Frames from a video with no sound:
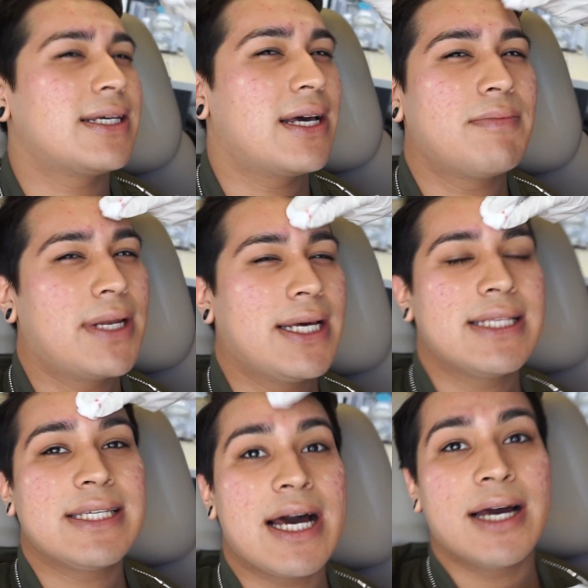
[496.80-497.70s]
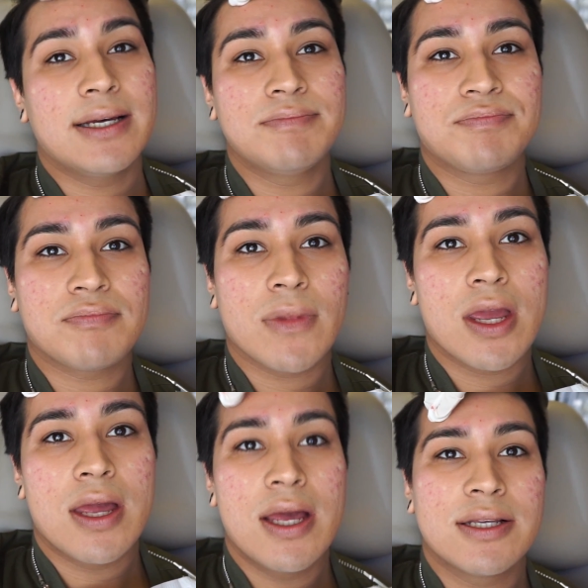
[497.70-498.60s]
10 minutes, yeah.
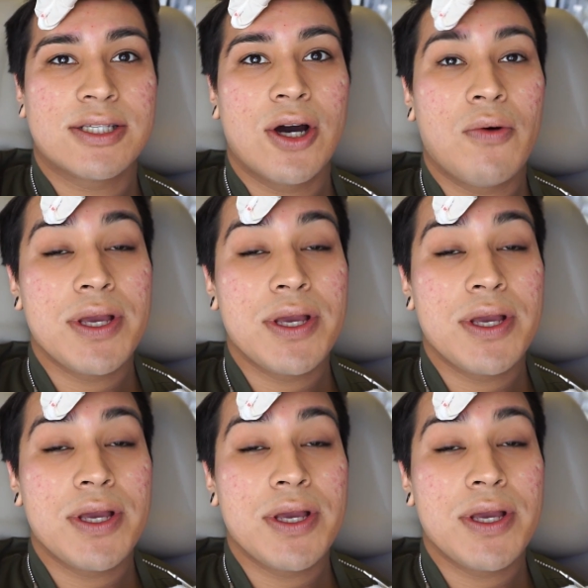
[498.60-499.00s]
So